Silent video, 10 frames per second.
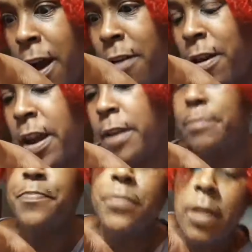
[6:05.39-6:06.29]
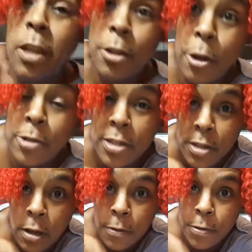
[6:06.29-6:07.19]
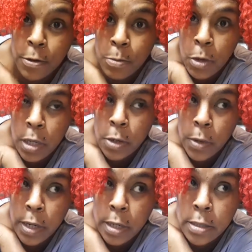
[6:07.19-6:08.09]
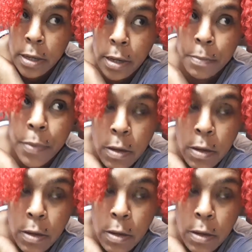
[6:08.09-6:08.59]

All right. Note to self, use more liquid next time.